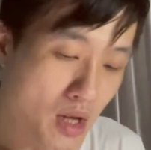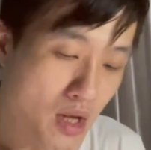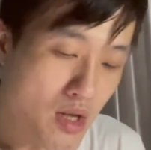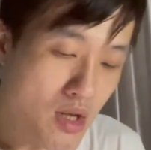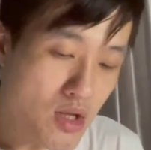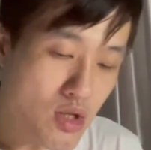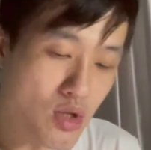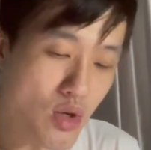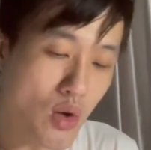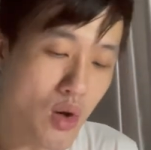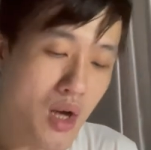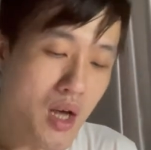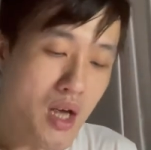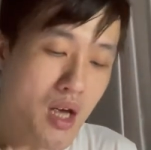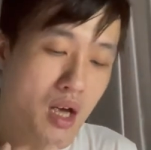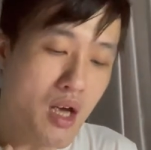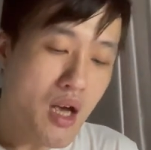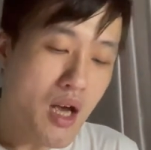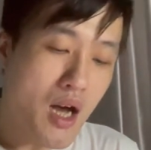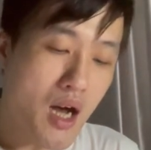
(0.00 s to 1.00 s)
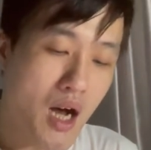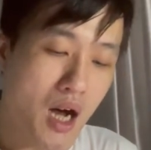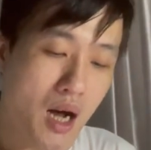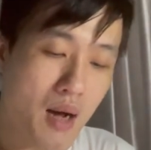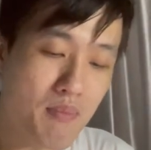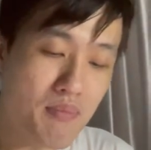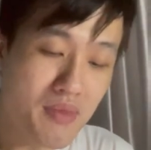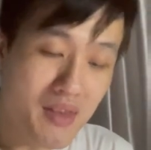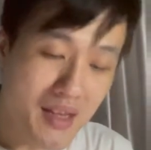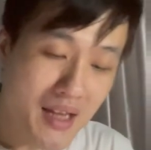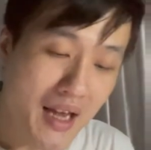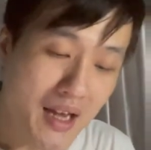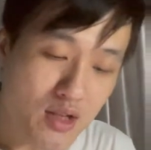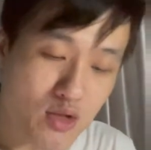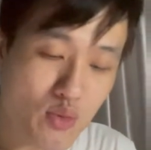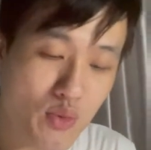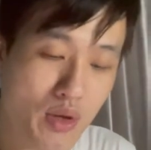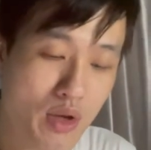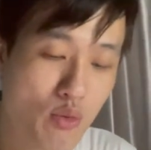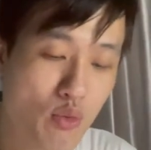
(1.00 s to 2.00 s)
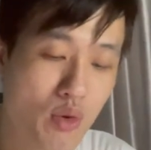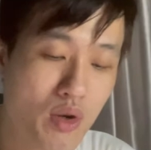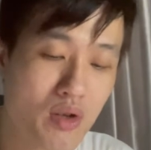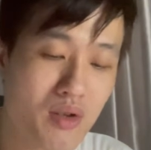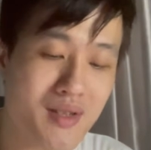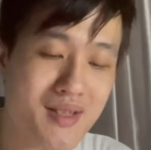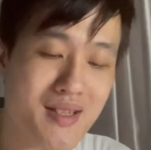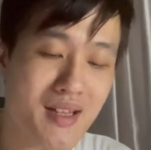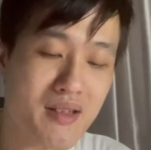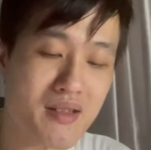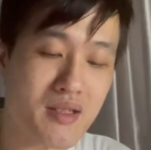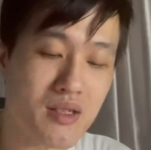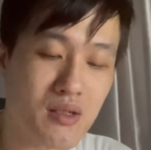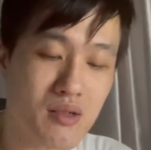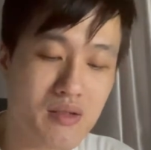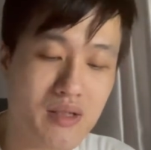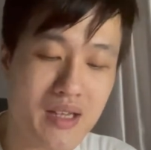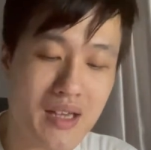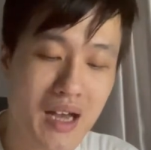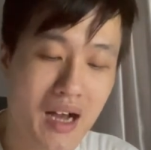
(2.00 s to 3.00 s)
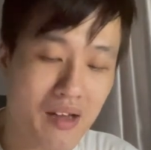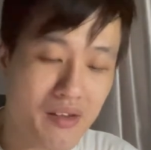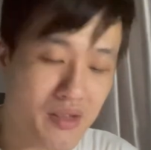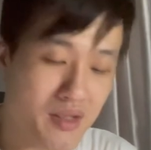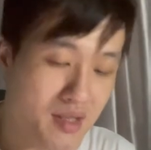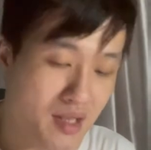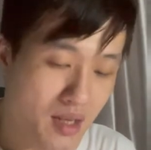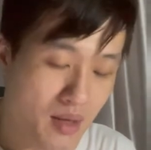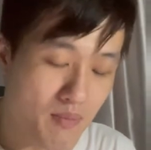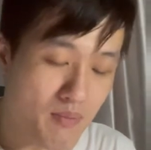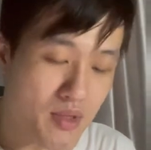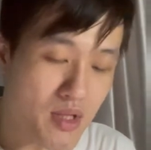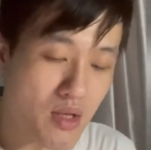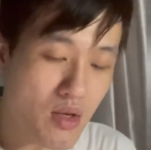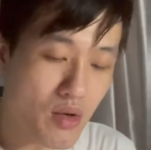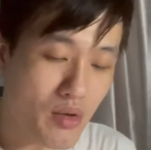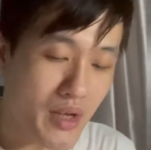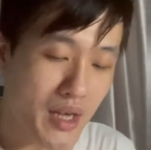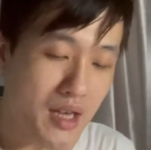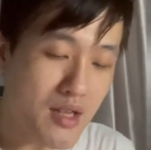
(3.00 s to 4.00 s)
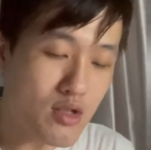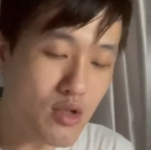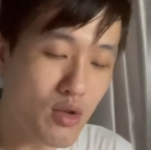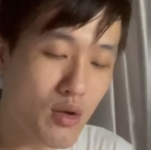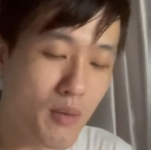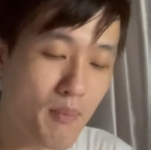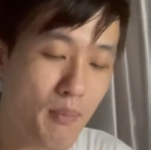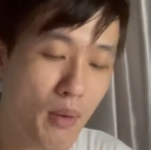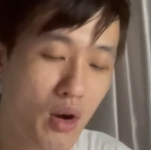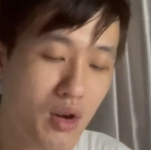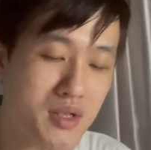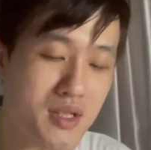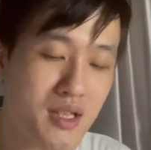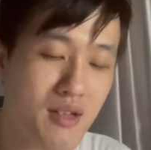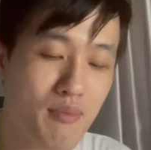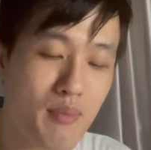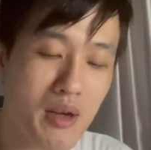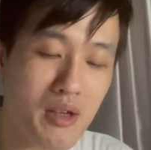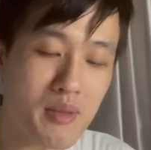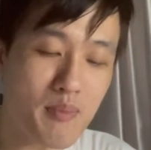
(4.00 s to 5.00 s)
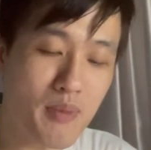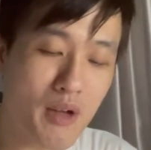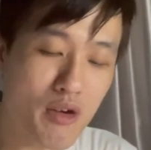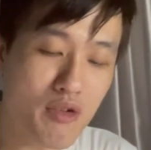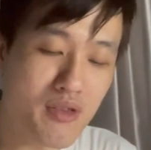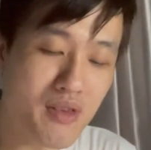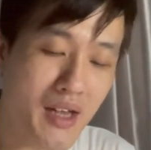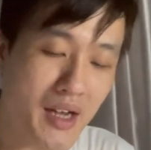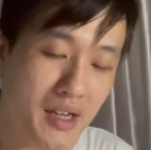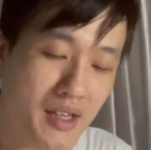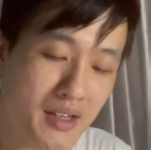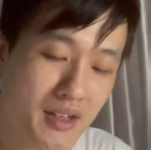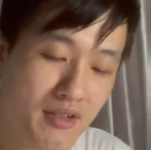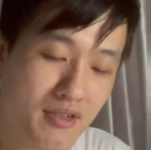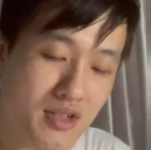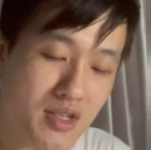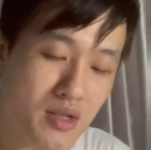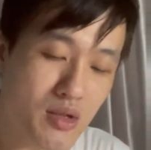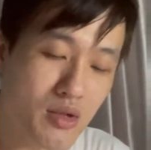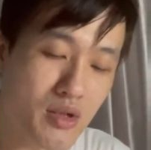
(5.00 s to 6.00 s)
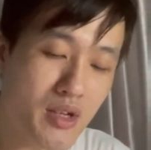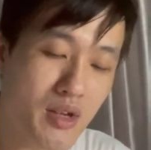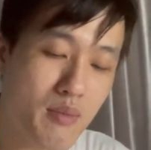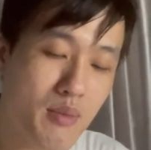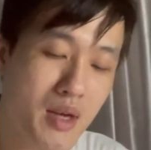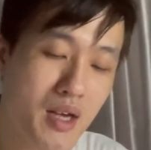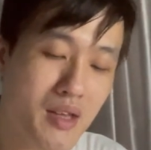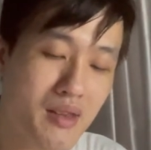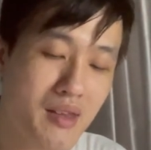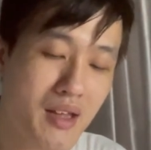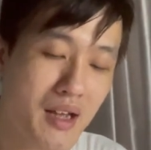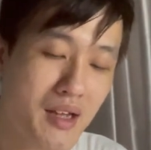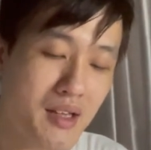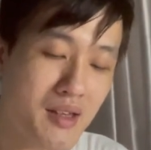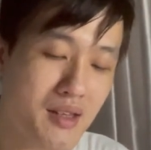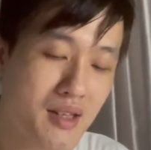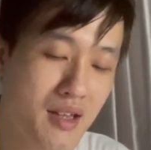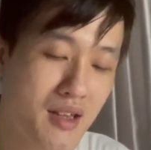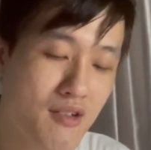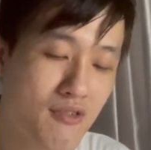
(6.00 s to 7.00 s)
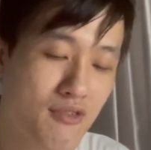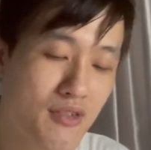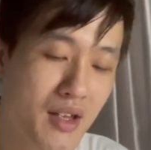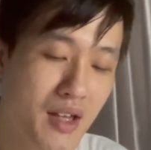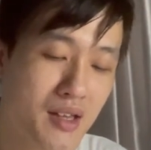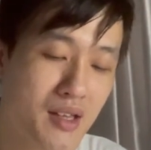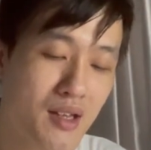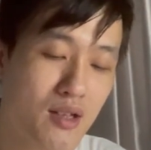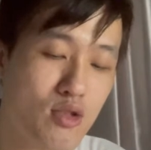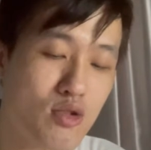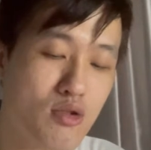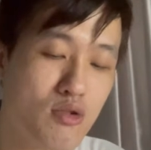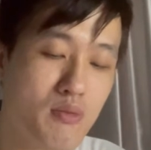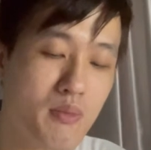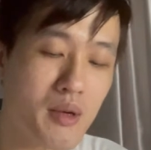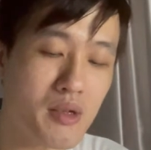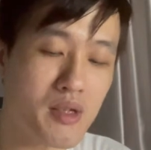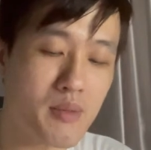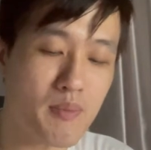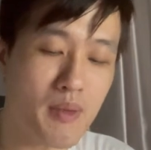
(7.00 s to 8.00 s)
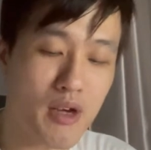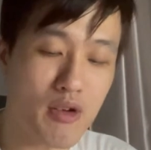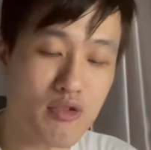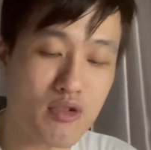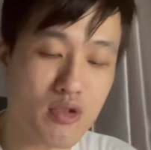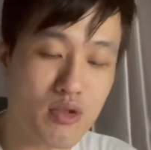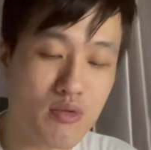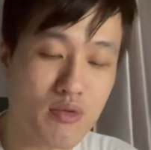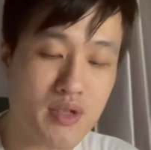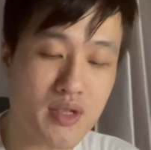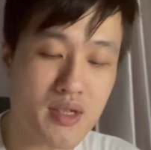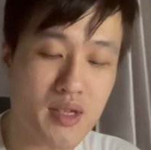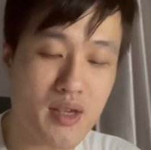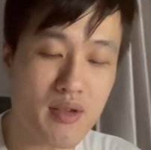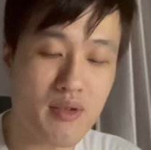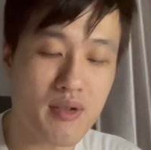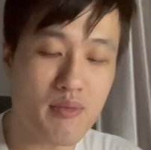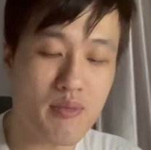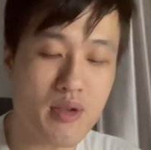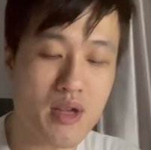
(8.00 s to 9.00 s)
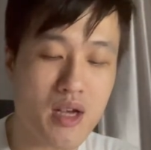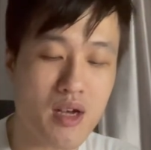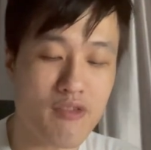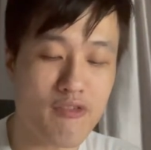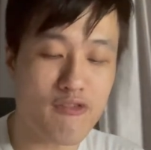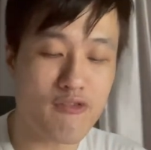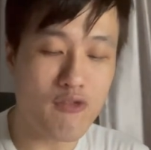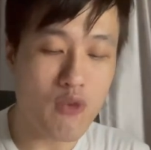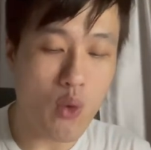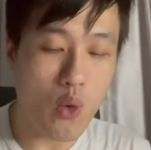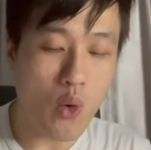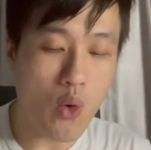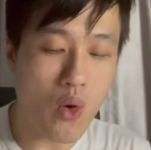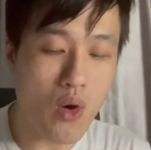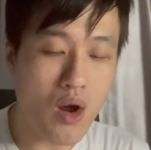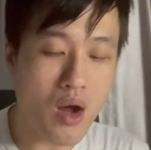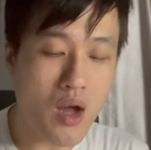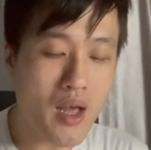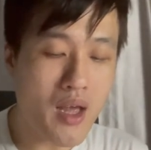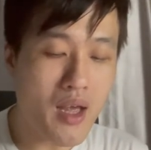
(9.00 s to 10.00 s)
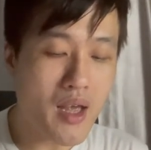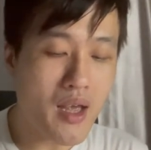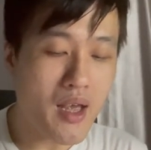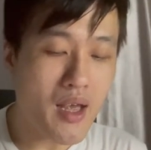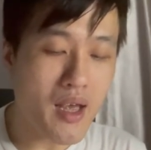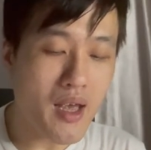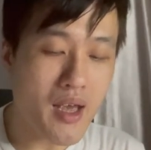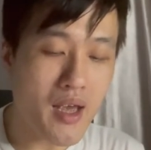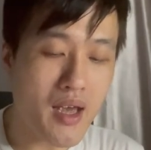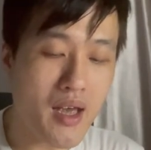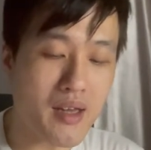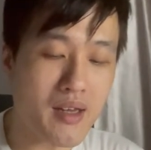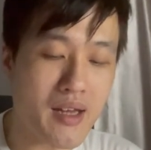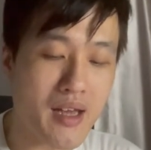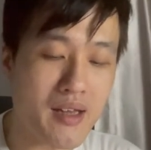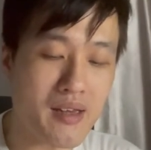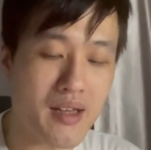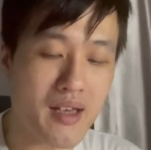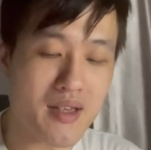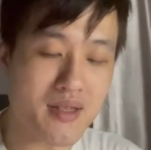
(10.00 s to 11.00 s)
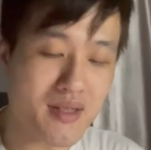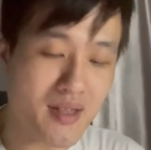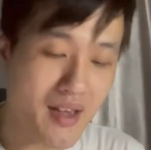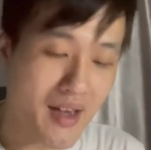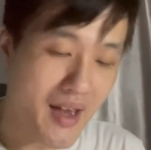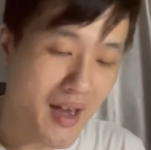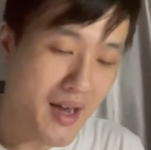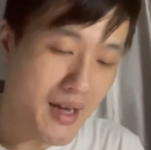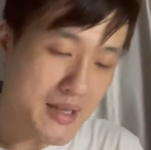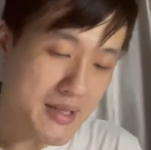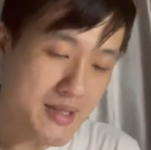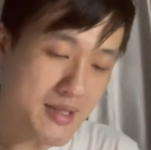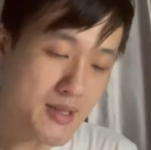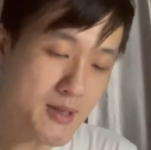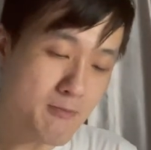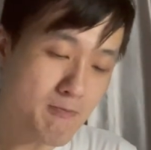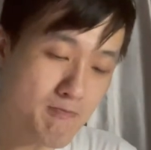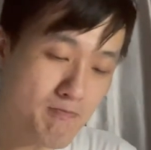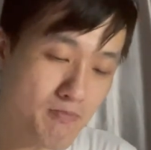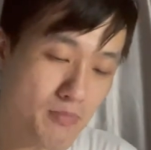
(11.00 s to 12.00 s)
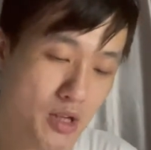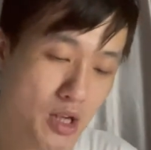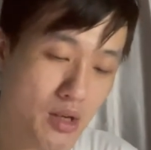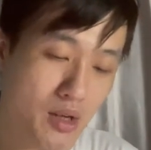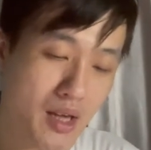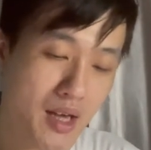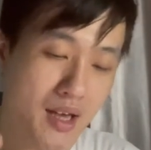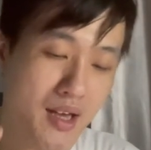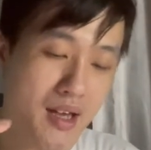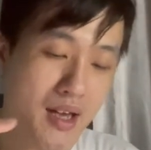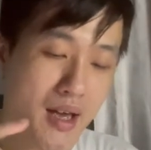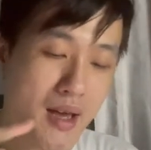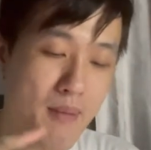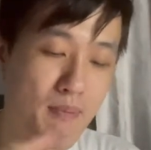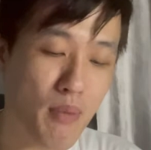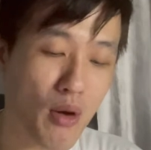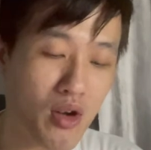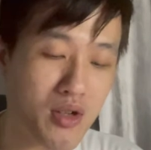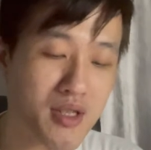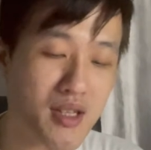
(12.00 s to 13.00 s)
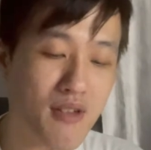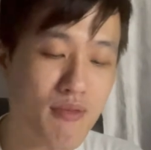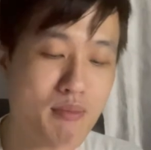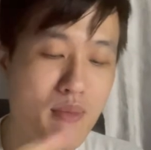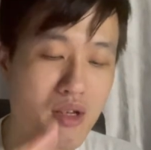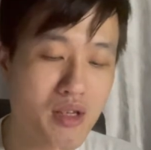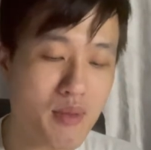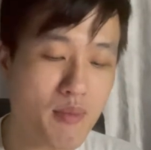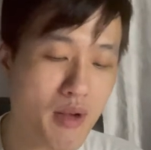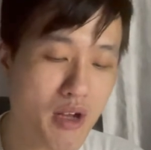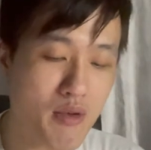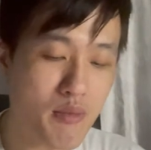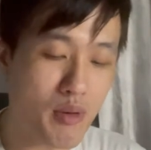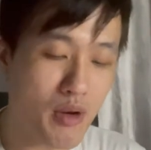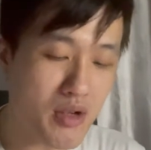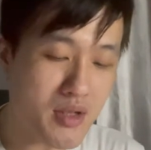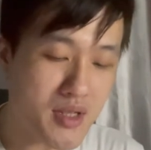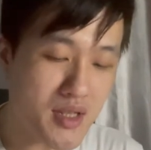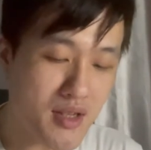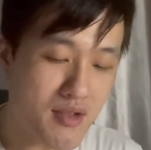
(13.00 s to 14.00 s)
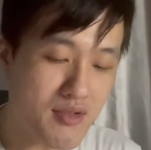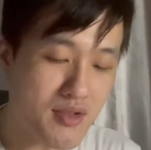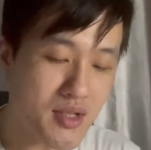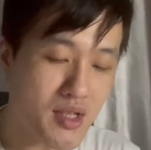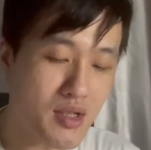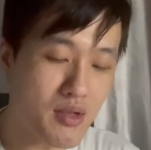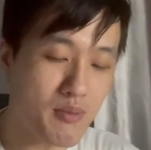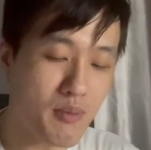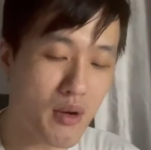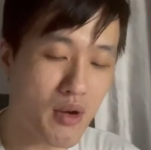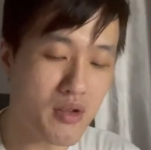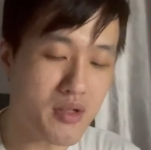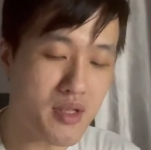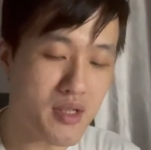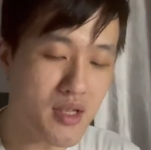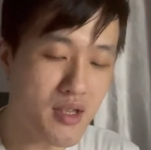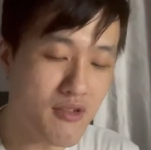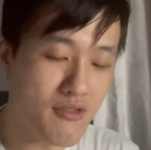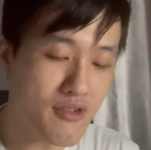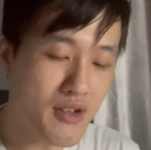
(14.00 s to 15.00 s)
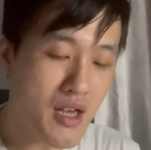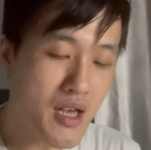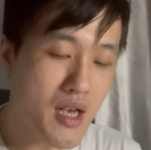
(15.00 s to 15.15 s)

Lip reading: So next we will settle the other terms. Okay, so positive multiplied with negative is going to give me a negative, and then 2 multiplied with 2 is going to give me a 4, and then that is x. Okay, and positive multiplied with positive, still positive.